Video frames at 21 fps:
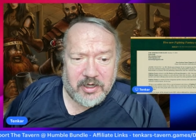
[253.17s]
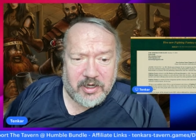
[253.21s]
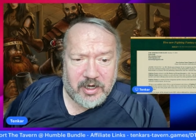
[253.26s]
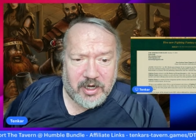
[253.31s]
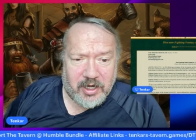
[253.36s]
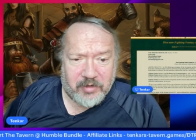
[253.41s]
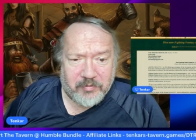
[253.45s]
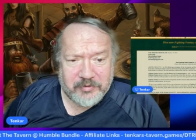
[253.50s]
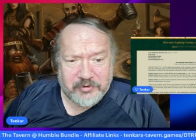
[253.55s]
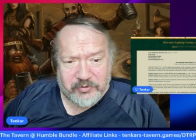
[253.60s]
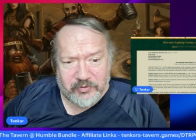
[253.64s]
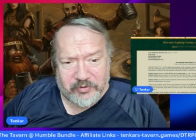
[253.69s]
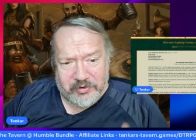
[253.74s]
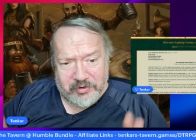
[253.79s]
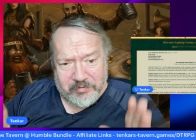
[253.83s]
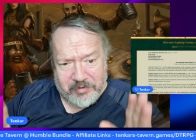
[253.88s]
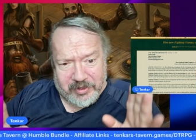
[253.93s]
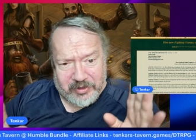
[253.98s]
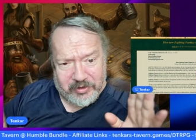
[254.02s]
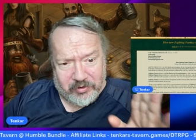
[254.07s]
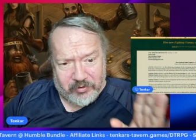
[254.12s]
I'll be doing the
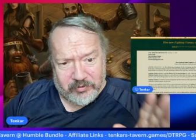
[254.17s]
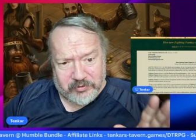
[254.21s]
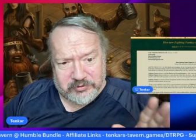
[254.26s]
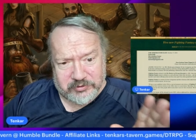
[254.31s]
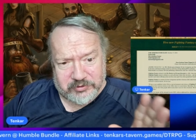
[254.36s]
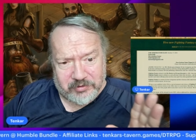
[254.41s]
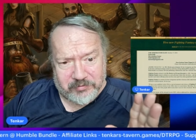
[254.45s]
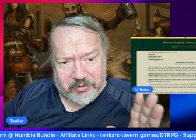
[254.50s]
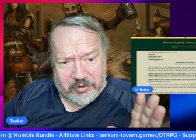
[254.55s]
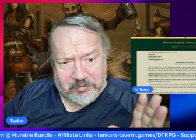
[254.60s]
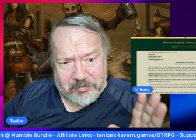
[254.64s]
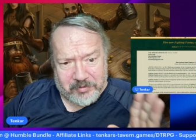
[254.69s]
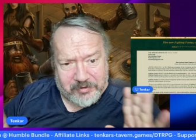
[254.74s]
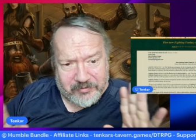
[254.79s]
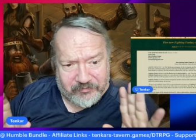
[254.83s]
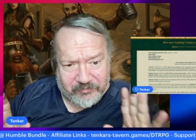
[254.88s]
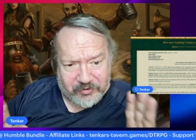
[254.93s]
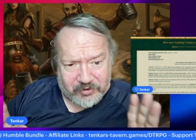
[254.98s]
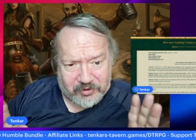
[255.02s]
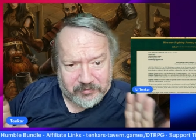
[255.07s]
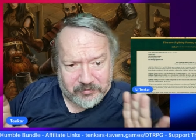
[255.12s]
main hosting, but it'll be
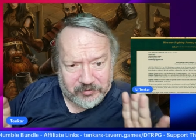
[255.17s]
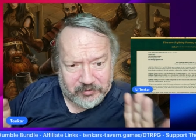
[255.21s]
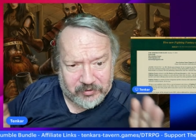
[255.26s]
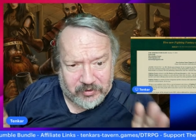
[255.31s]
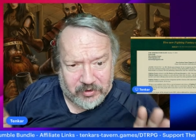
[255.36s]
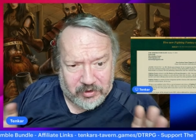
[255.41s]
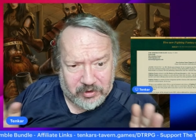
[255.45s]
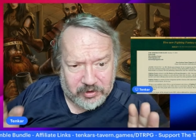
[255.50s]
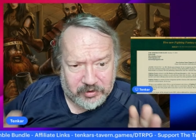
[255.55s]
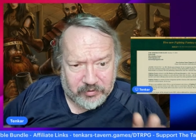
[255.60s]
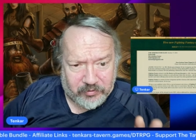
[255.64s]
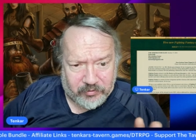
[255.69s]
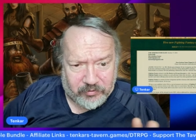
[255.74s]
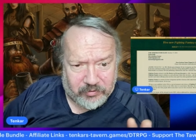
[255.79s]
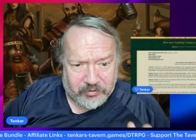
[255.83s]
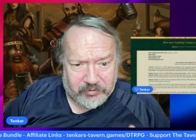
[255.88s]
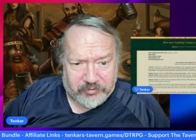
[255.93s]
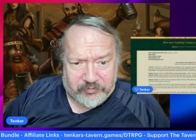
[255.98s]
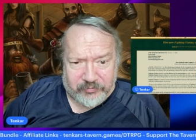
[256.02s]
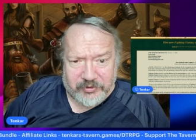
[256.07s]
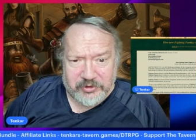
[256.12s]
available on
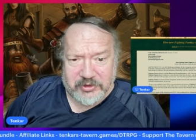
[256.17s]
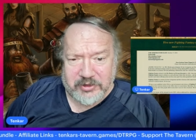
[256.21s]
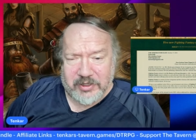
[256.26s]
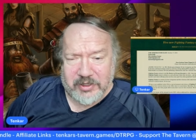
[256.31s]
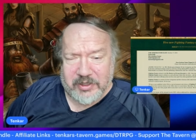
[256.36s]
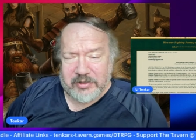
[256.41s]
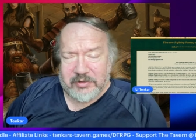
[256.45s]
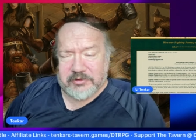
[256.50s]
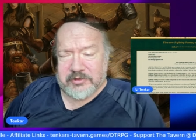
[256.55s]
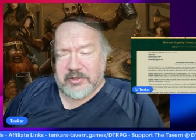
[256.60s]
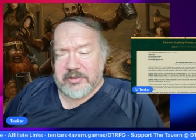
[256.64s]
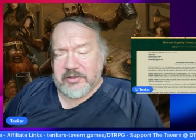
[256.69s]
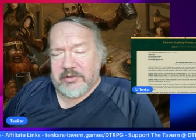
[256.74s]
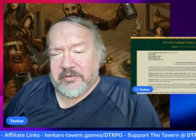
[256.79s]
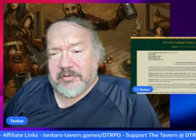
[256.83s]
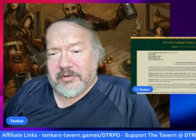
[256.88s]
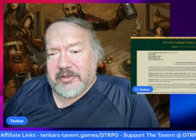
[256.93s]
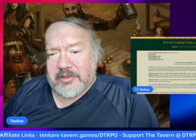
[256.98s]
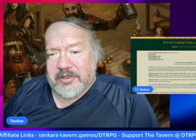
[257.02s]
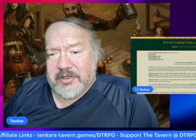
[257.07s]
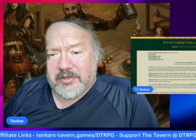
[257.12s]
all three channels, I do
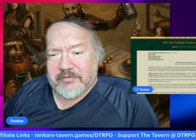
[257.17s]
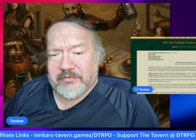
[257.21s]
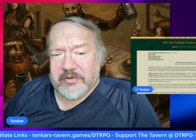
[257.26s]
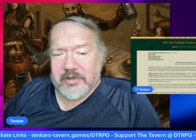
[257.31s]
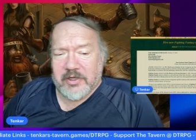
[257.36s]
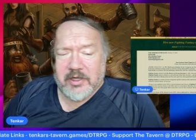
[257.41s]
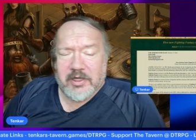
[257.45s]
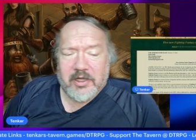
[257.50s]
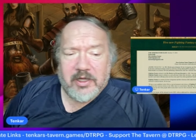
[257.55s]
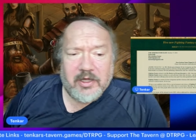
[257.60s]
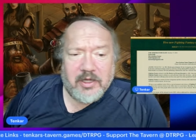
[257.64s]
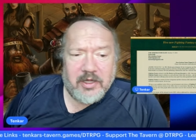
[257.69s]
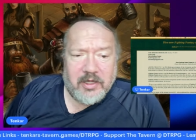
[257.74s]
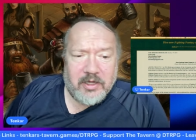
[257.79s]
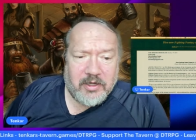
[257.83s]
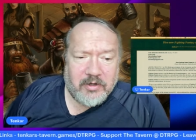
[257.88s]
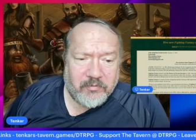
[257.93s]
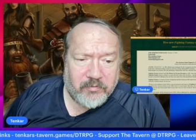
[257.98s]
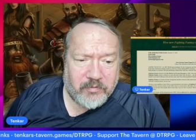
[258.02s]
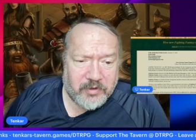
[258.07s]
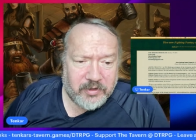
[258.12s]
believe,
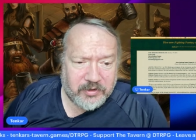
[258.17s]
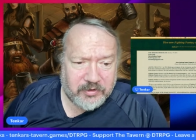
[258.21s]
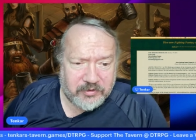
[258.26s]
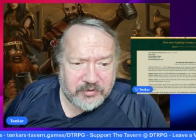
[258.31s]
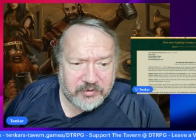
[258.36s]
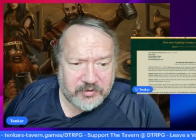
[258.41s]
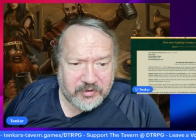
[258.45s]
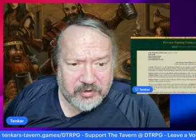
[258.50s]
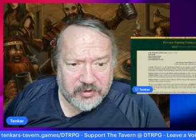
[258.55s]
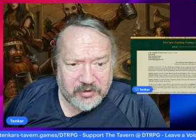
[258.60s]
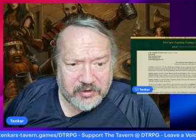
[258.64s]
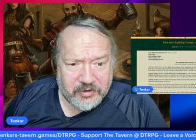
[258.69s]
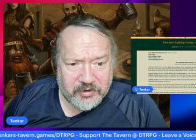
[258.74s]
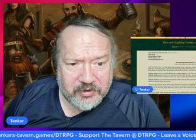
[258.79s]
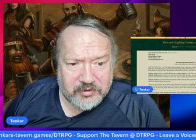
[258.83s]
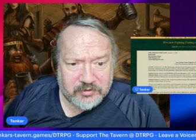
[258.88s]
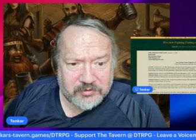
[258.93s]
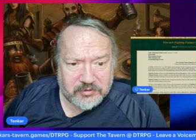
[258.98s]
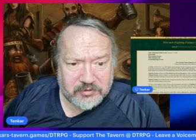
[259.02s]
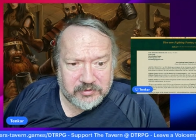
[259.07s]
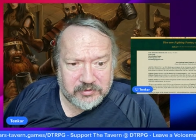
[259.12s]
with
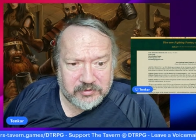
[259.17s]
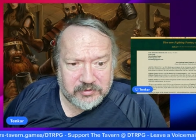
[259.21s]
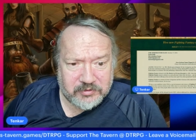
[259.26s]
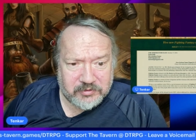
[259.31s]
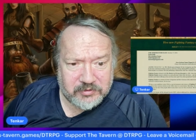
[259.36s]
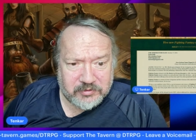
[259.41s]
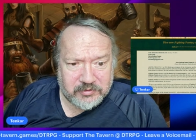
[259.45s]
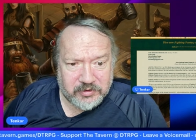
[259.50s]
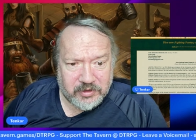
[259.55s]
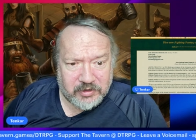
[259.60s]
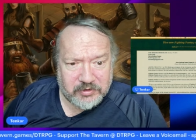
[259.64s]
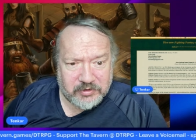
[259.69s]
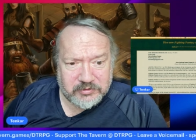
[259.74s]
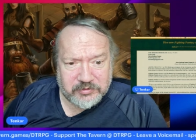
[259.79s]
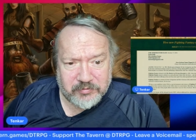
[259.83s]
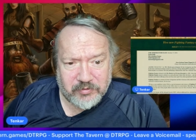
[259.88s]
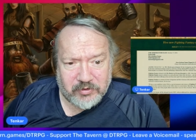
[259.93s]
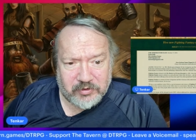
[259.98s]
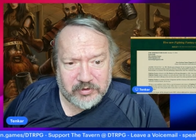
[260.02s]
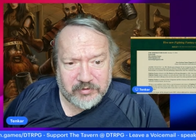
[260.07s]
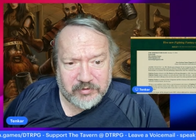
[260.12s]
Don
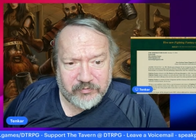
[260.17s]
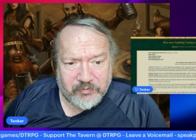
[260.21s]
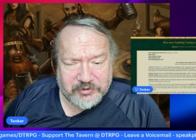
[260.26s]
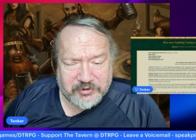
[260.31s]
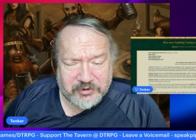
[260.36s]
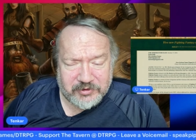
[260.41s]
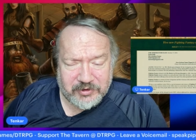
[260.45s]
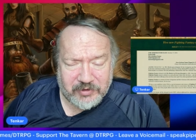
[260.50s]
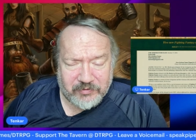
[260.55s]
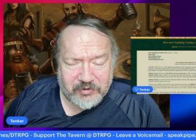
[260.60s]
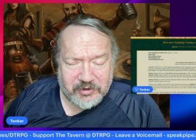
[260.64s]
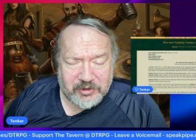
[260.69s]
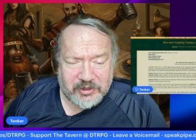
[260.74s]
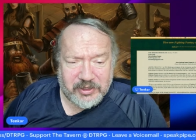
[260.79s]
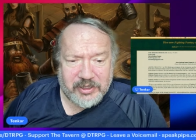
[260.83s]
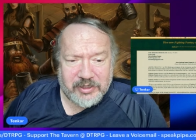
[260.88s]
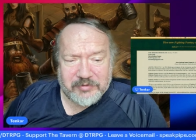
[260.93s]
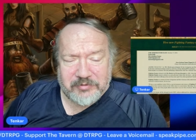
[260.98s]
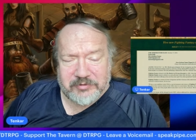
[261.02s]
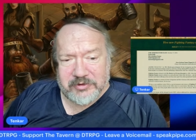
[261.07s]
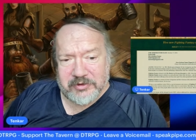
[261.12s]
Samar of Wizard Tower
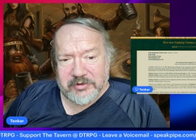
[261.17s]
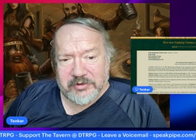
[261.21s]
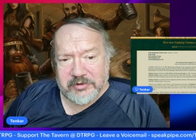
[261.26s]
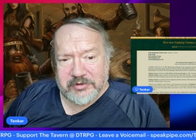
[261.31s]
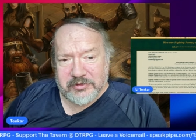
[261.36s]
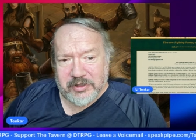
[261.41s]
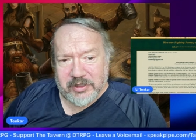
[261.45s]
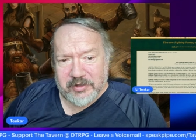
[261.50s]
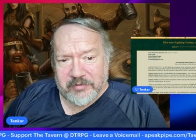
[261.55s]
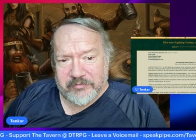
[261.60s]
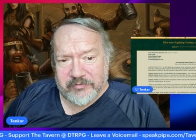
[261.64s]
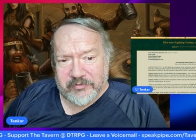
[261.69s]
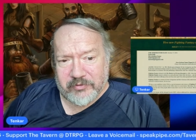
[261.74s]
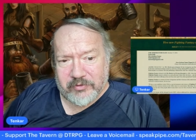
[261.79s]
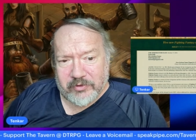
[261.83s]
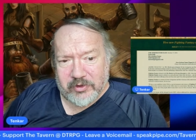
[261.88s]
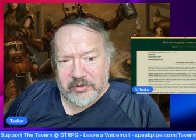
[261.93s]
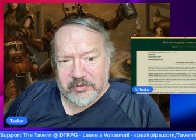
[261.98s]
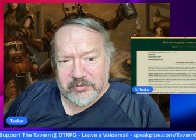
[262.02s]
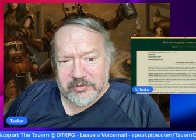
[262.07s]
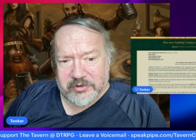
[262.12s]
Games and Tom
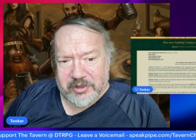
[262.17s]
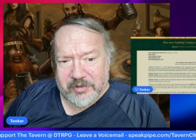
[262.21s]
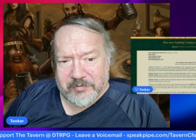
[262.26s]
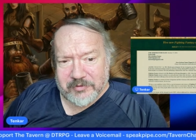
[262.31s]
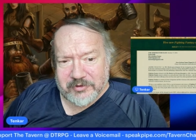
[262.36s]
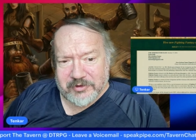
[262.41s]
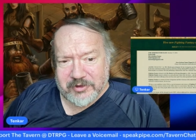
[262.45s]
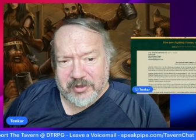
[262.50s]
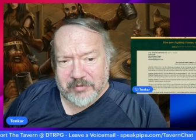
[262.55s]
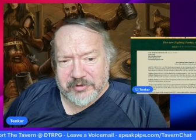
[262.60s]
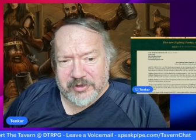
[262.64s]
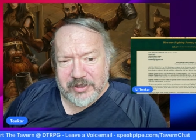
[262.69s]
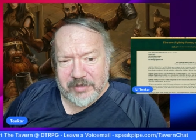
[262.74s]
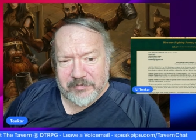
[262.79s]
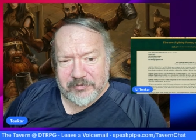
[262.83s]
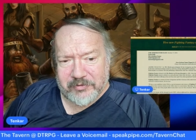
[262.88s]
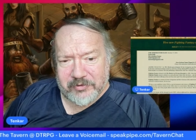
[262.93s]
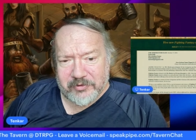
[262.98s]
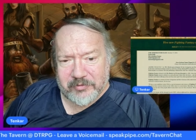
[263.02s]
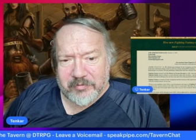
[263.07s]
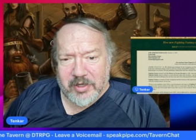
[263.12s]
Verrall, Tabletop
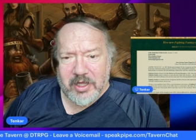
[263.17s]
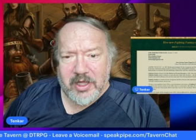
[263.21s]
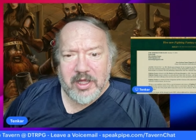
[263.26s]
Taproom.